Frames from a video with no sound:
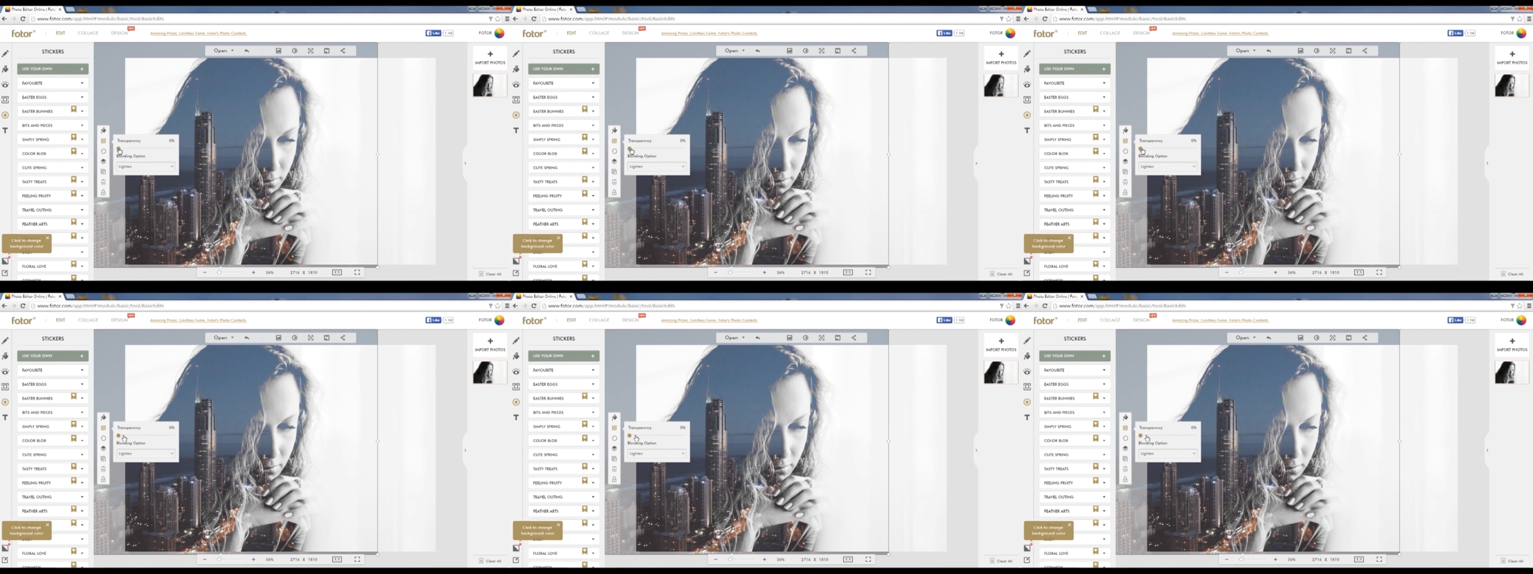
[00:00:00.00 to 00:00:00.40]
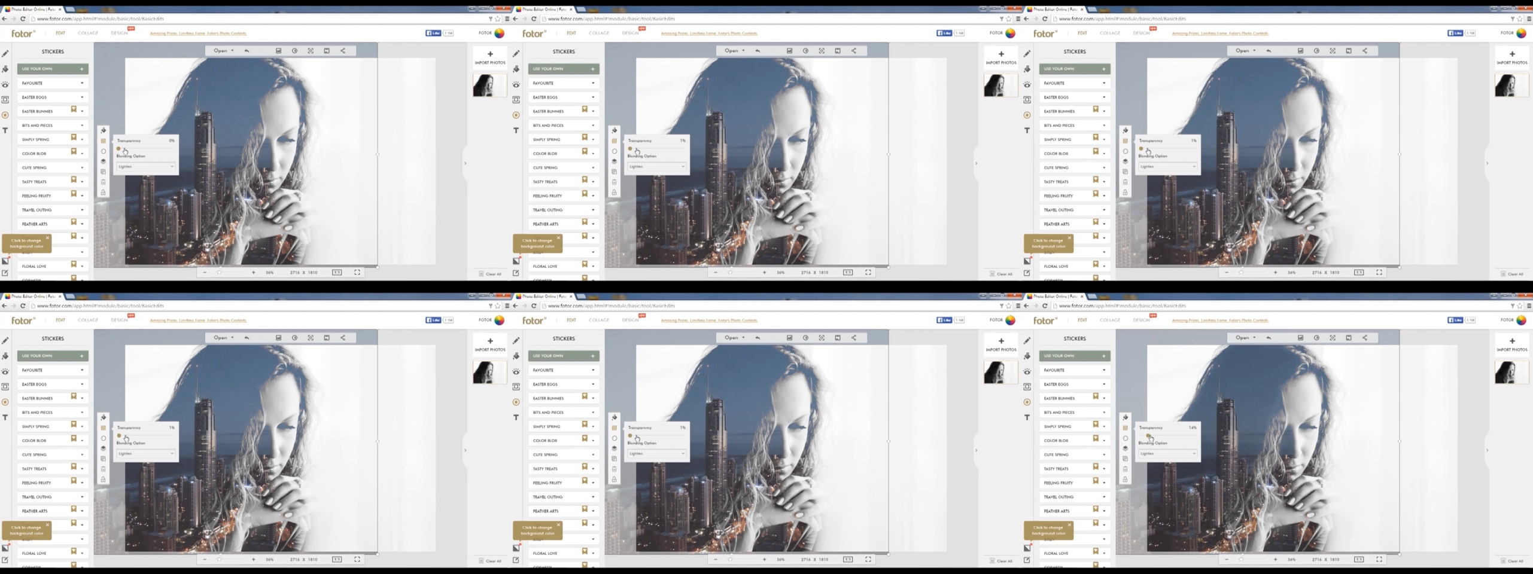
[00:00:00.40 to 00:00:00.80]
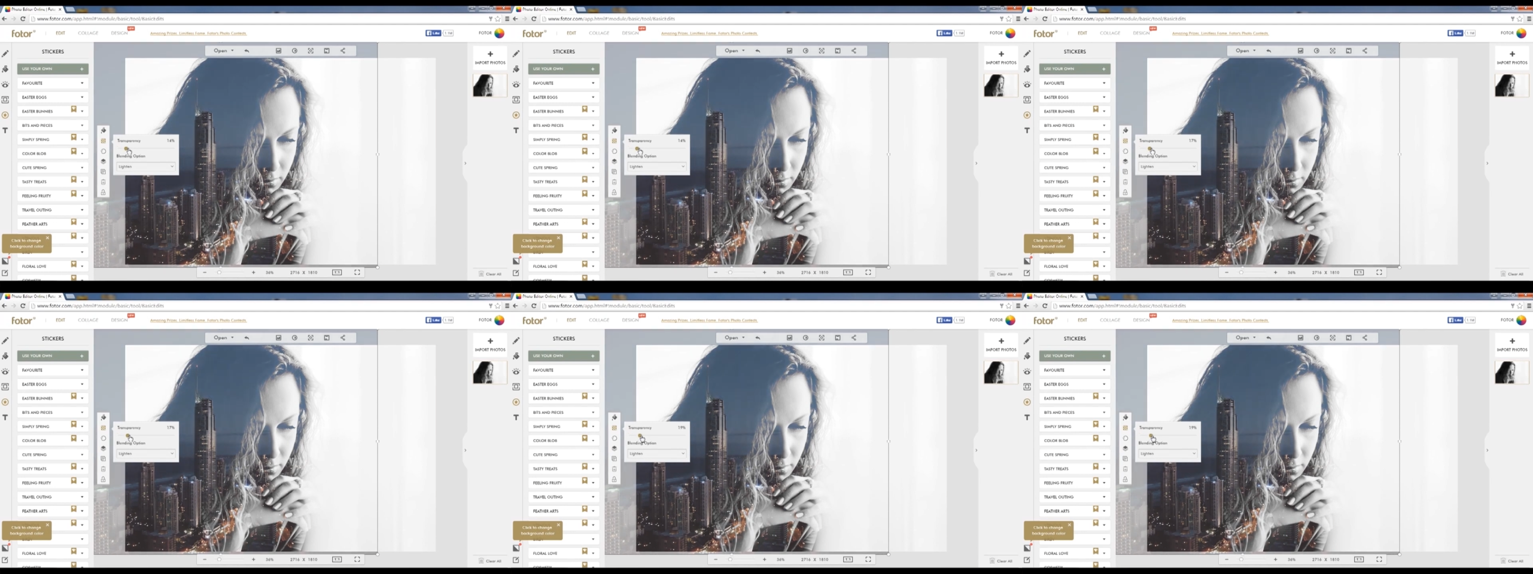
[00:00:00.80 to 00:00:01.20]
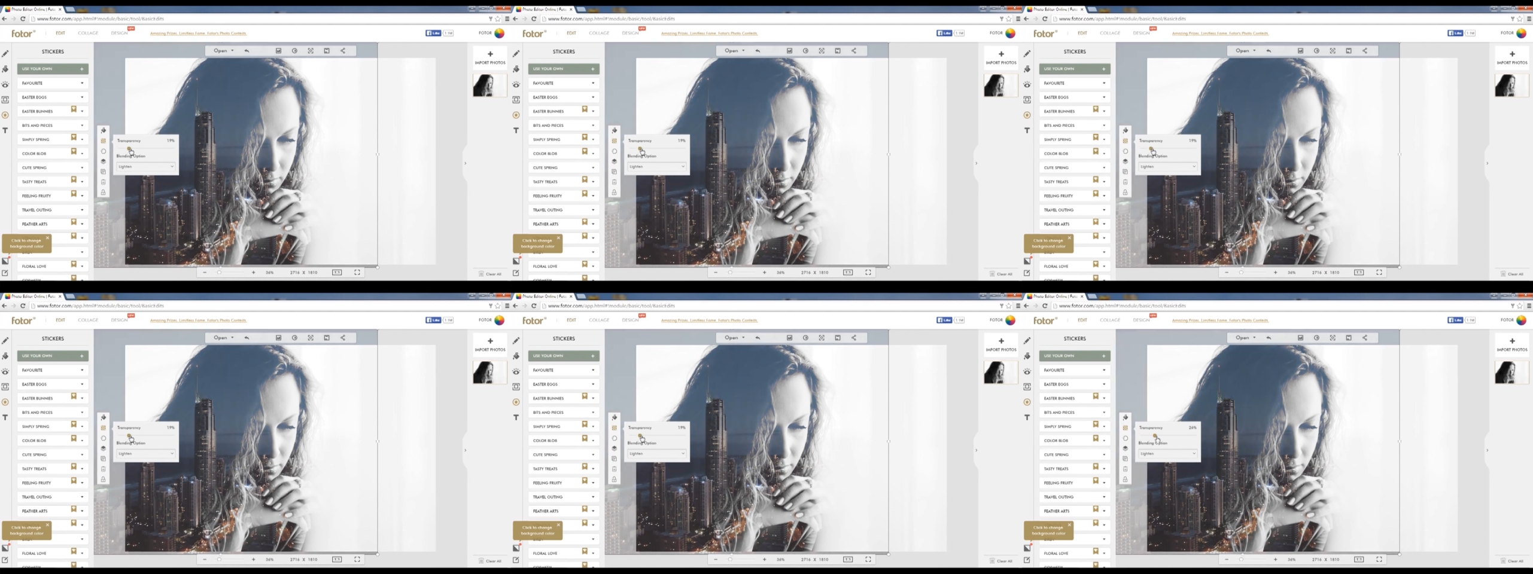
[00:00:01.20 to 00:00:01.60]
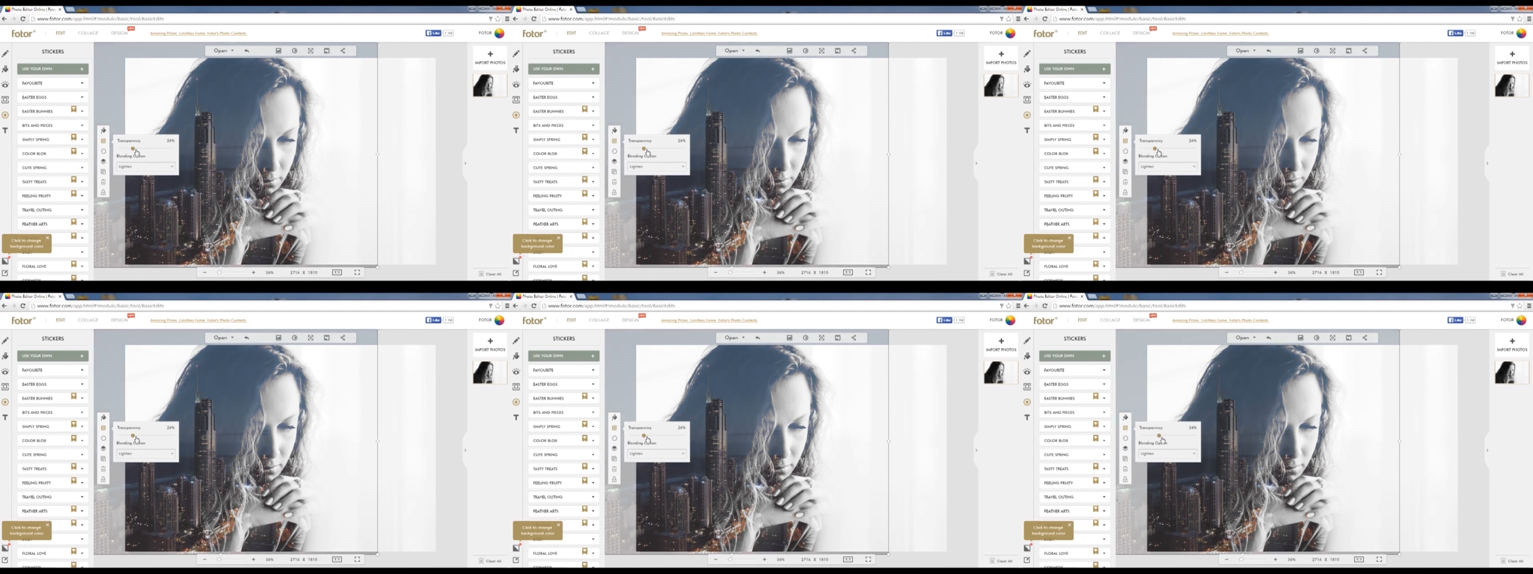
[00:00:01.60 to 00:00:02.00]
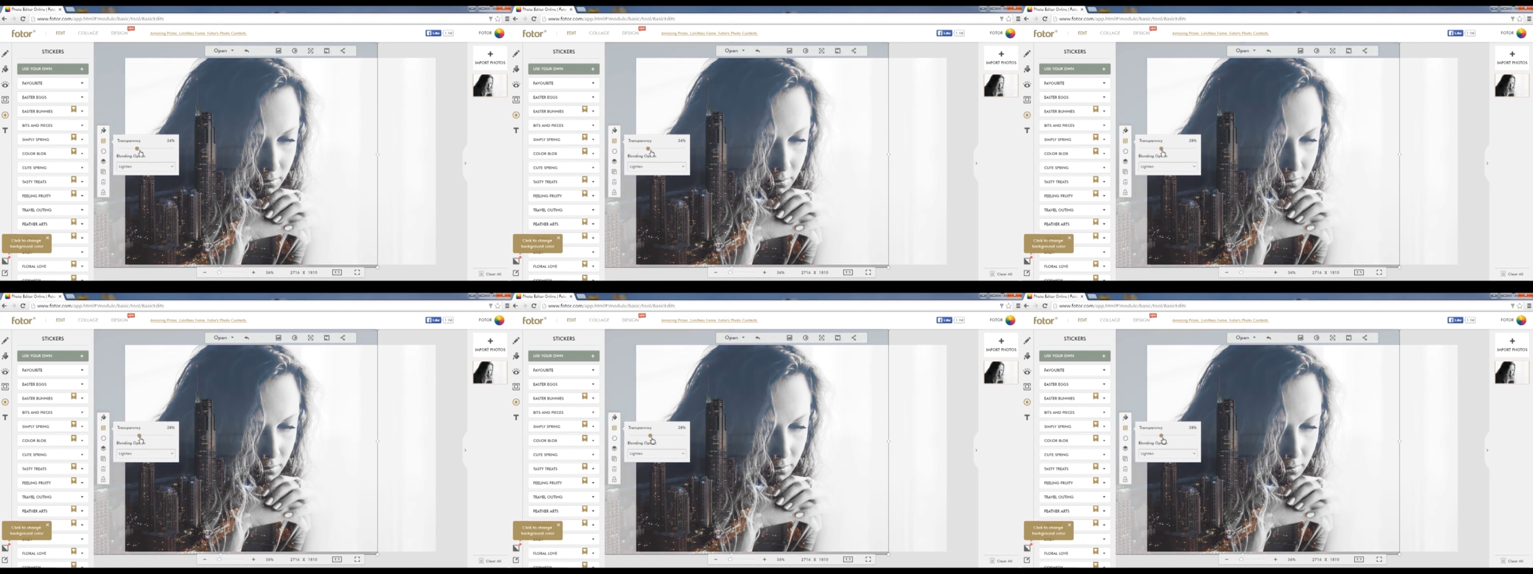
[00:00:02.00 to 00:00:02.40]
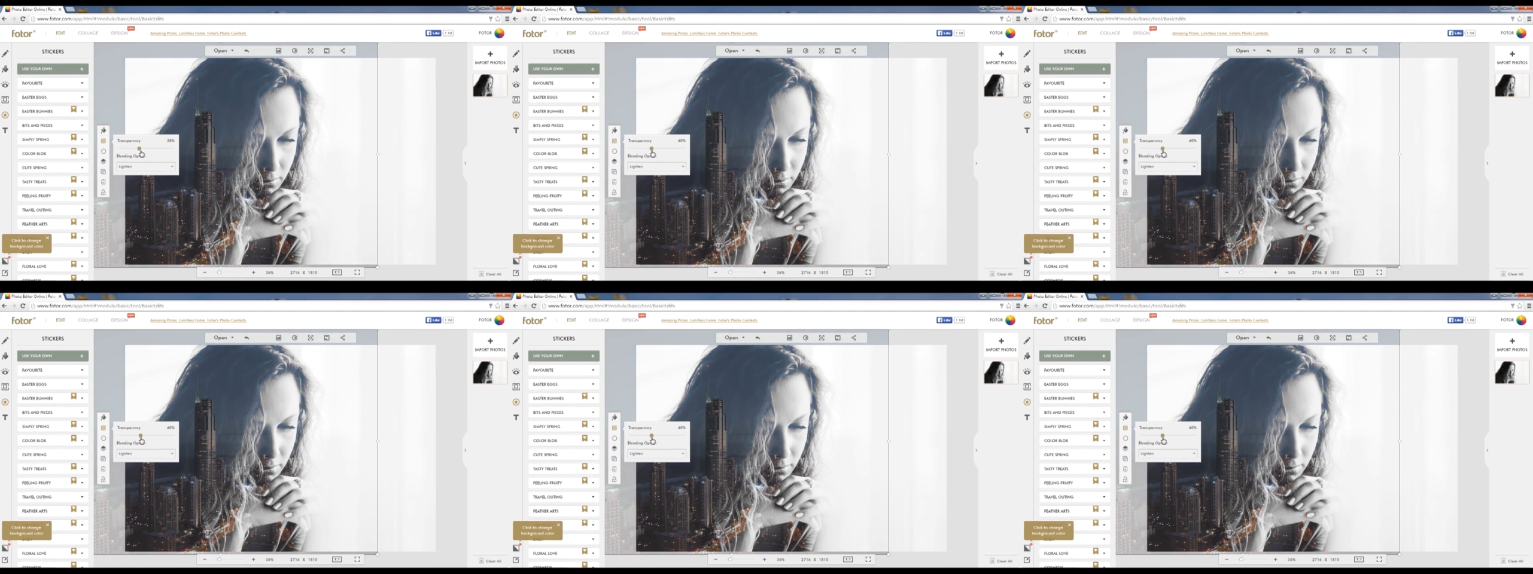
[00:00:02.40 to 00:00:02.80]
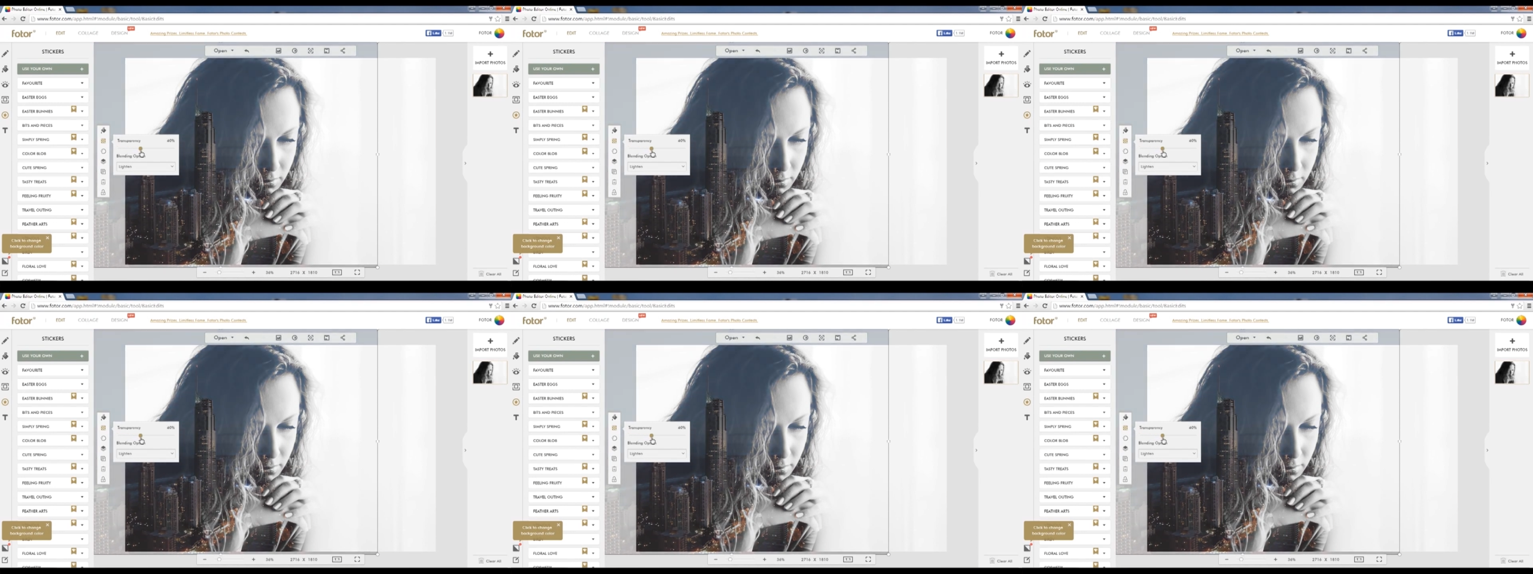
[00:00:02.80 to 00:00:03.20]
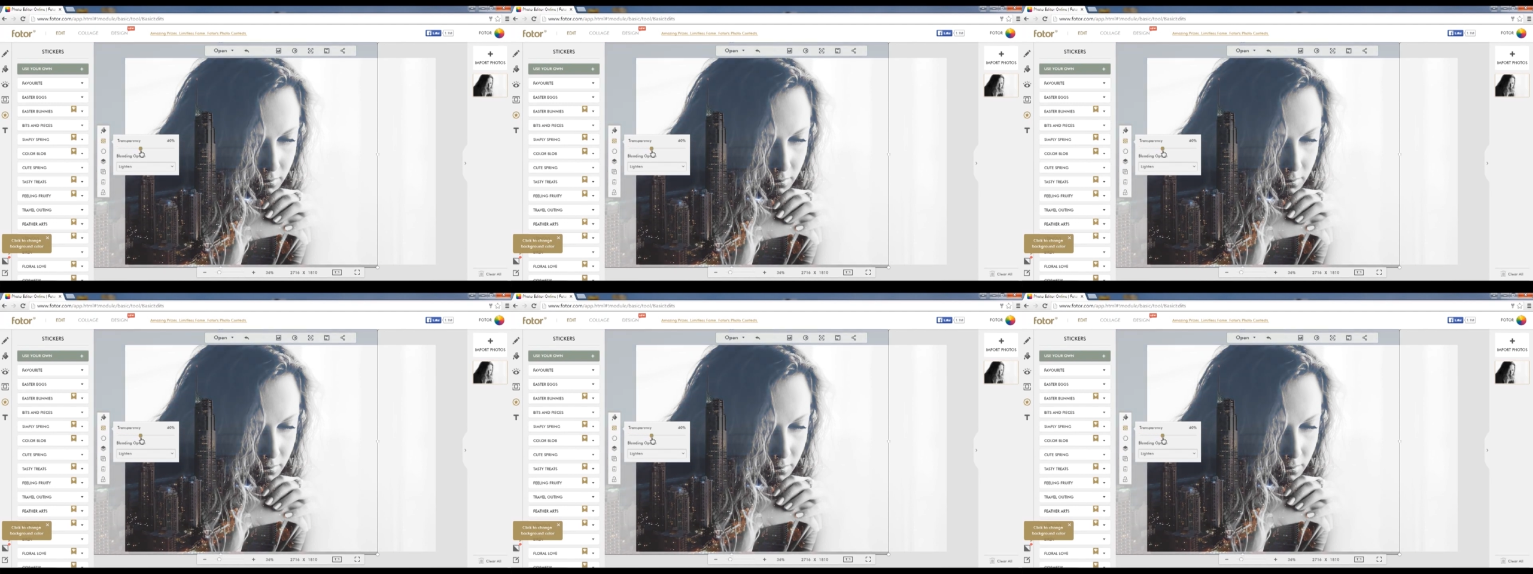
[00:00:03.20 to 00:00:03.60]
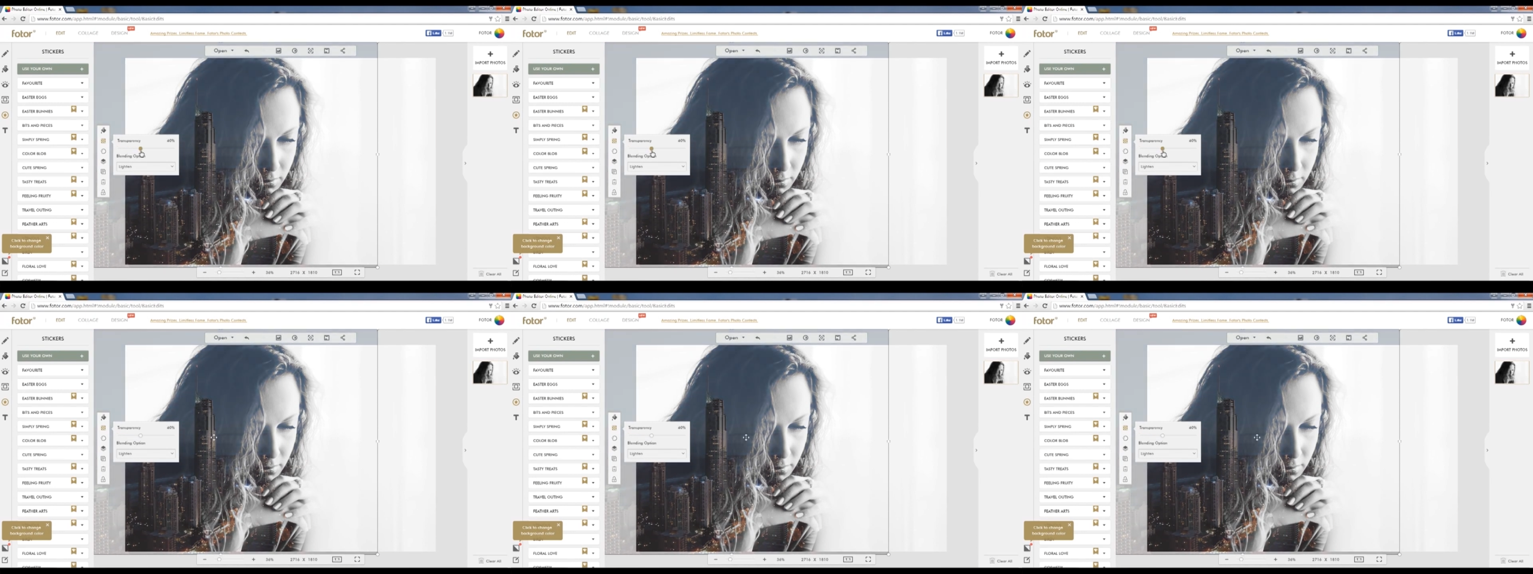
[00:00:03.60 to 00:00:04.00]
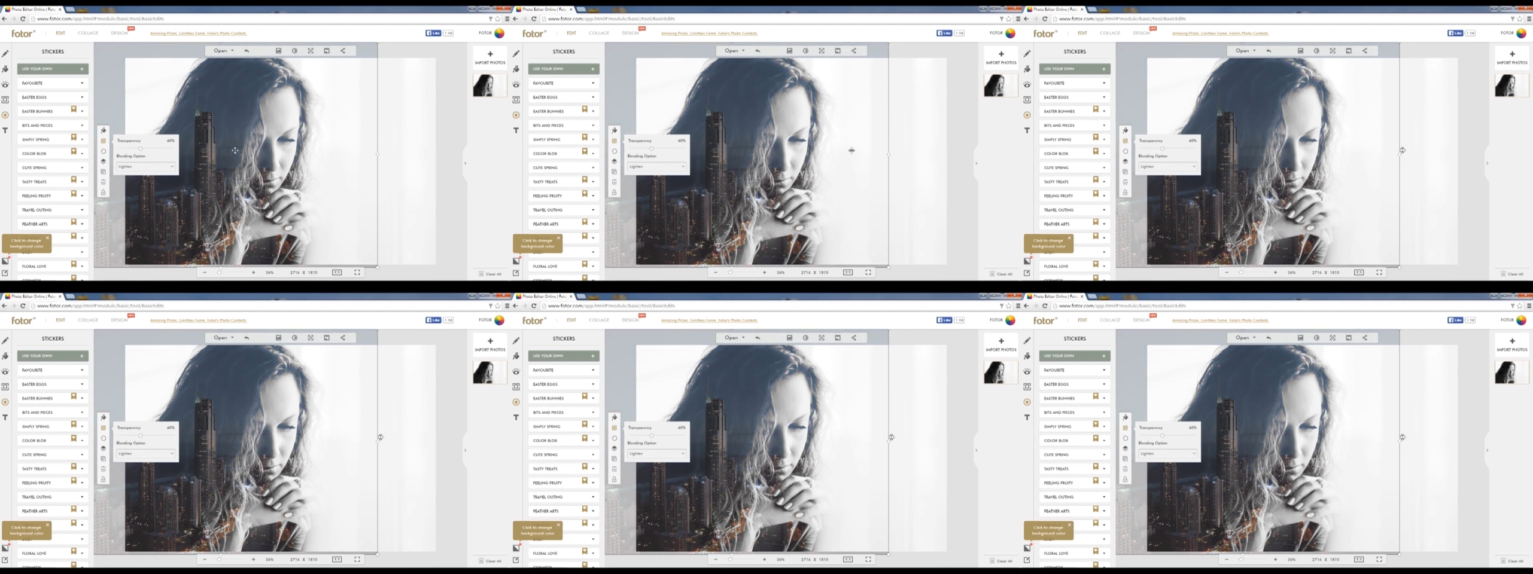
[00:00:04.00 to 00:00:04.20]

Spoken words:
(no speaker visible)